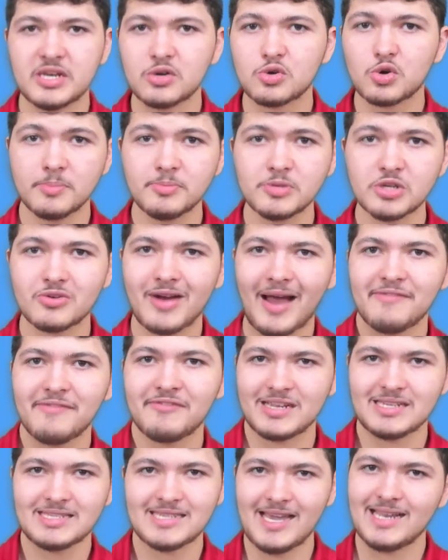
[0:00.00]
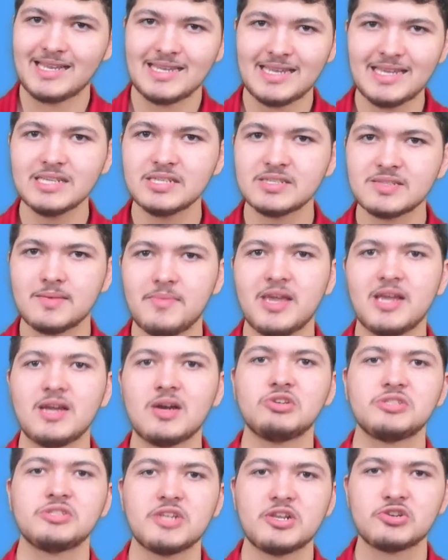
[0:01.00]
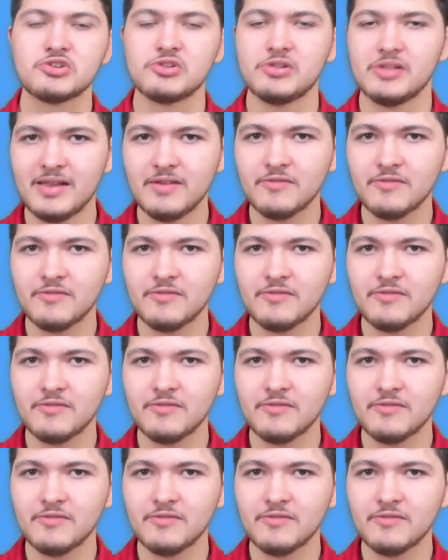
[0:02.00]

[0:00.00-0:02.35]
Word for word: cryptographic techniques to make our digital